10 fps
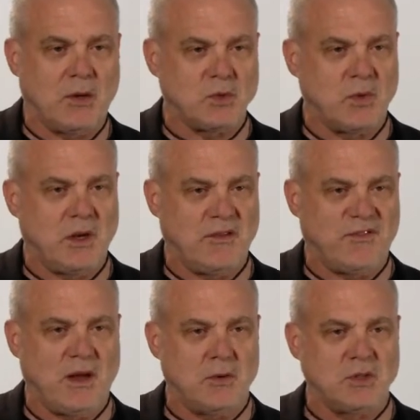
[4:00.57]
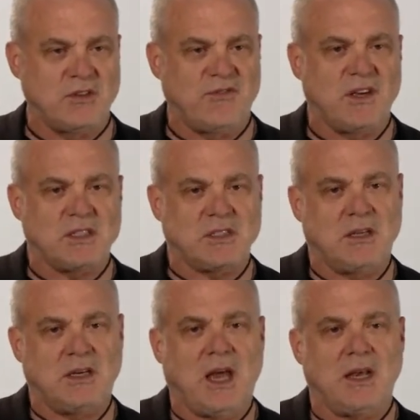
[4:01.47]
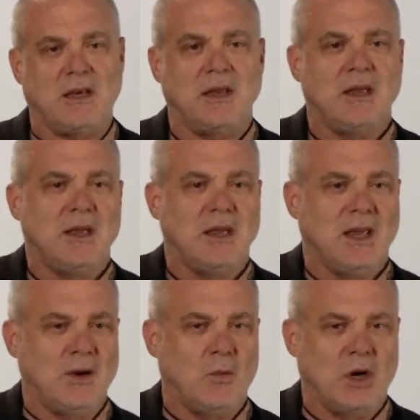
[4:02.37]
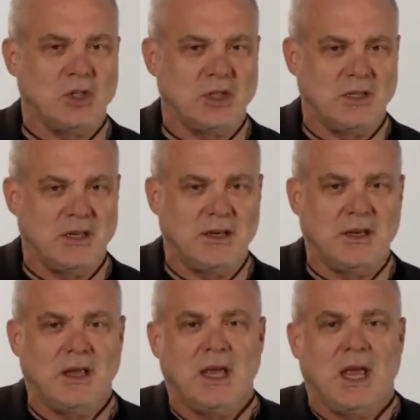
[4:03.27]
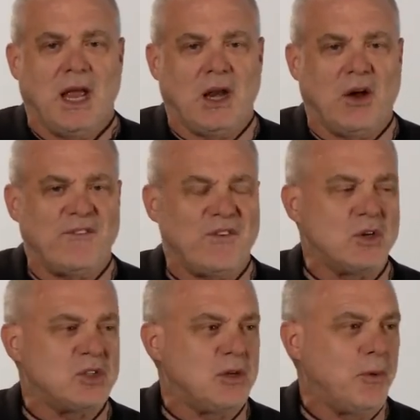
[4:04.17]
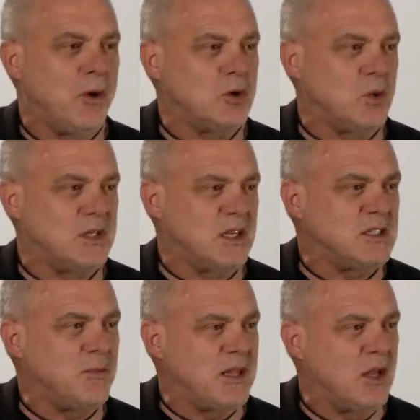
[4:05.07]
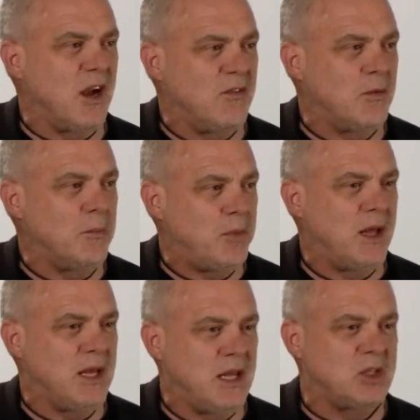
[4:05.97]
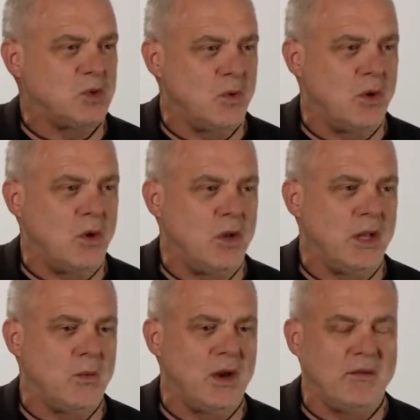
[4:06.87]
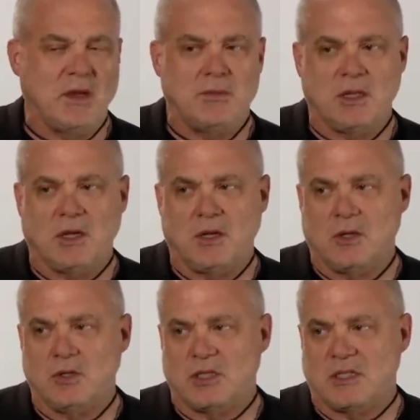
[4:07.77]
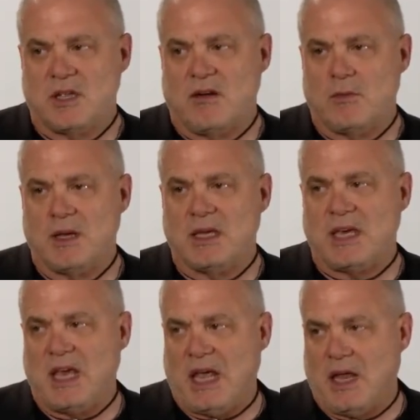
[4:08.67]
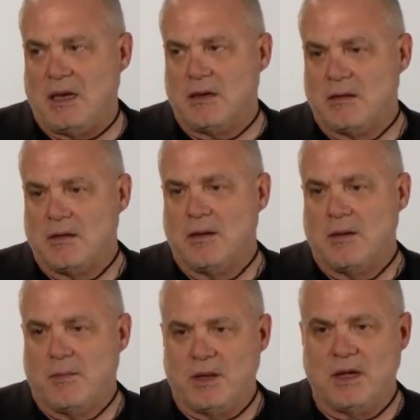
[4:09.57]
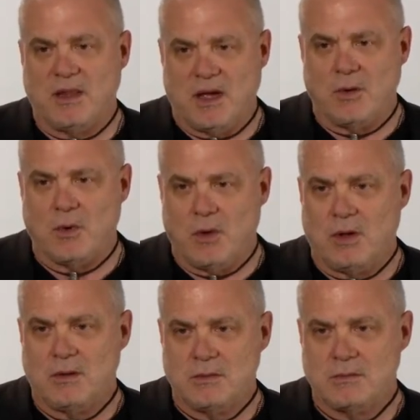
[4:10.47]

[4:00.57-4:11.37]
I was one of the founders of Fix the Debt in Washington. And our first approach was let's make the government play its role. And what I've come to the conclusion is the government can't play that role.